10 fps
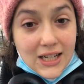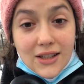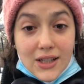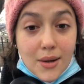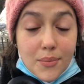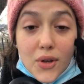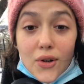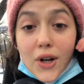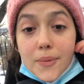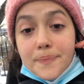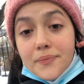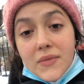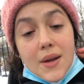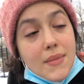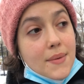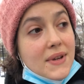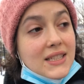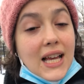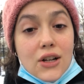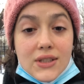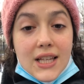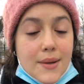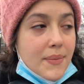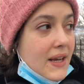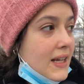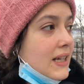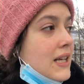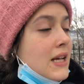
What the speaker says: need on the computer. Maybe it's housekeeping.